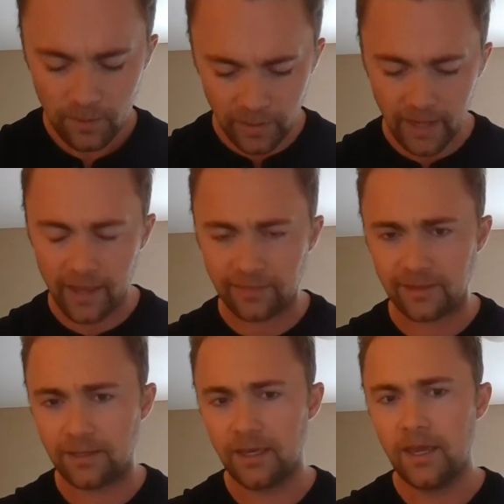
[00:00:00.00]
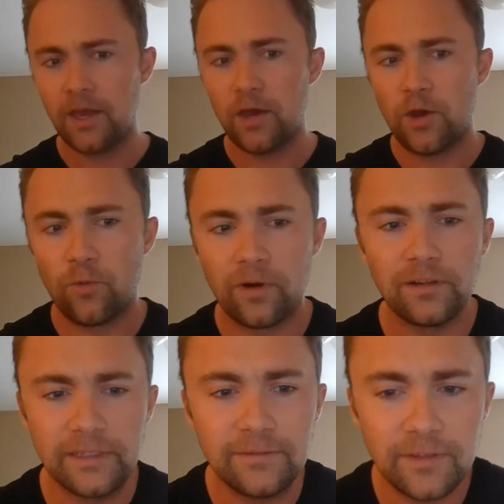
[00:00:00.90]
But I think where
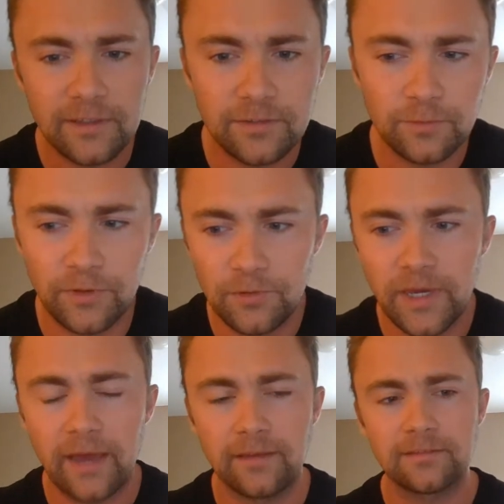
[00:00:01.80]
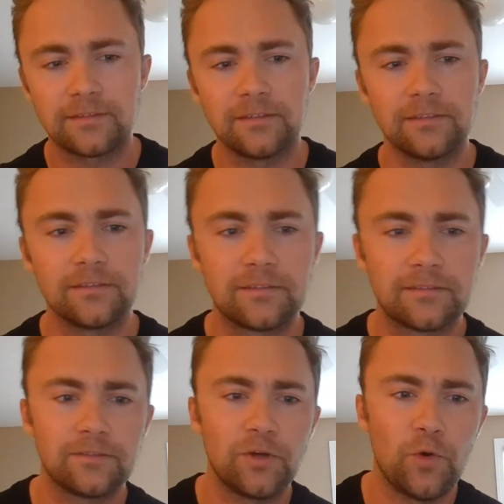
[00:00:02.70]
I'll leave this with you guys
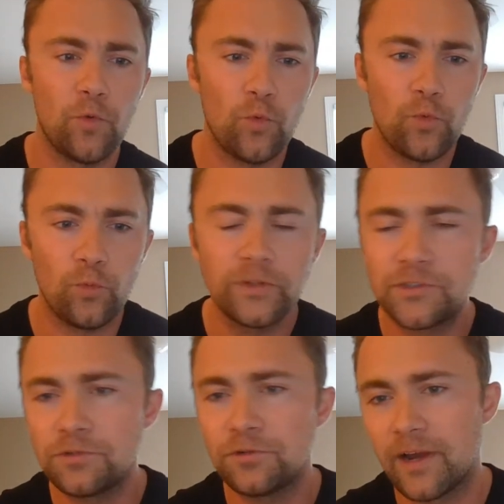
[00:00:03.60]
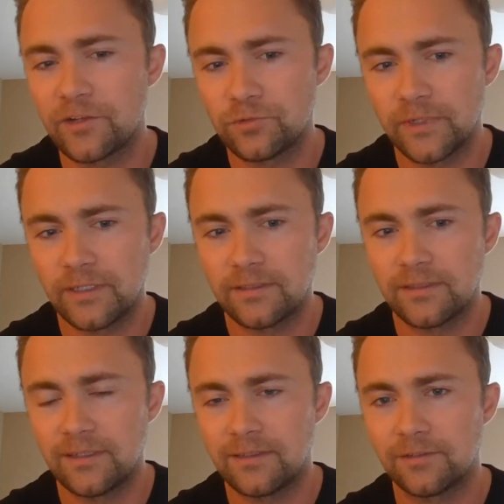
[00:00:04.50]
is, once you graduate,
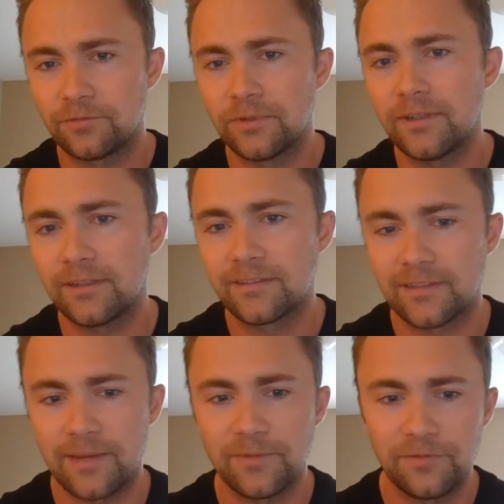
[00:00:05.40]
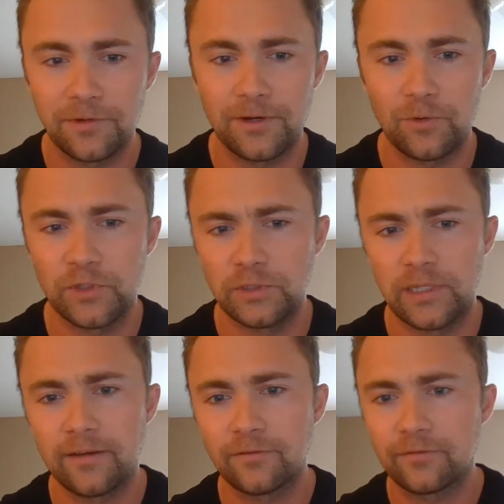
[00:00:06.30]
it's time to figure out what you
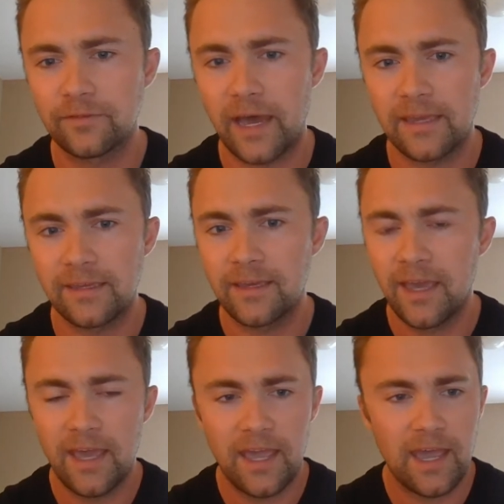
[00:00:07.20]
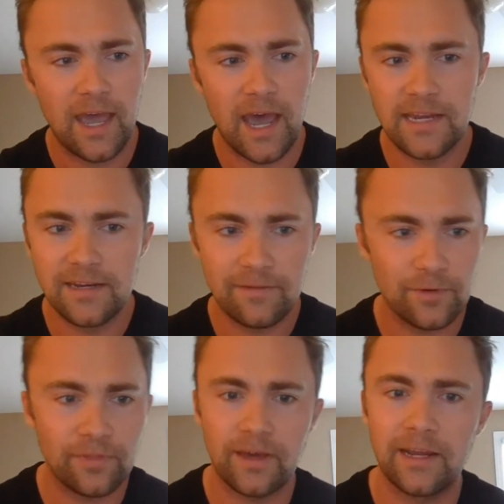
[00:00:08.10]
love. I
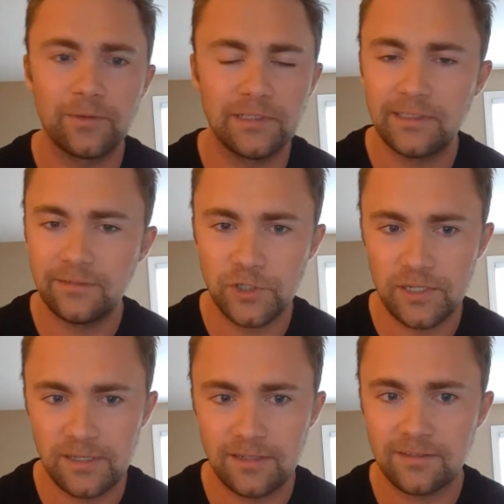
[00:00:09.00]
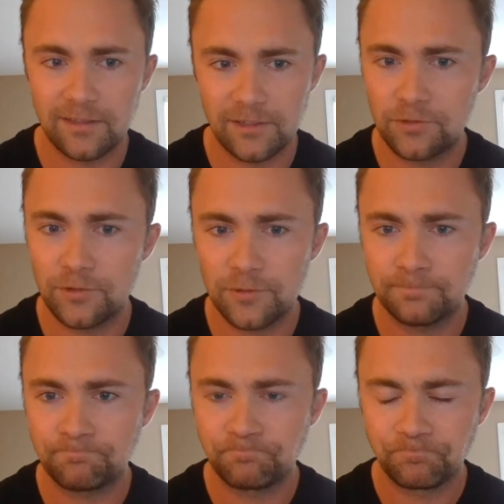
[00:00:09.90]
never thought I would leave GE as an
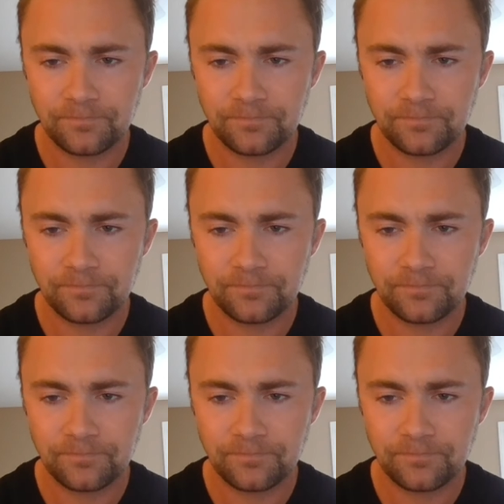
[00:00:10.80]
intern.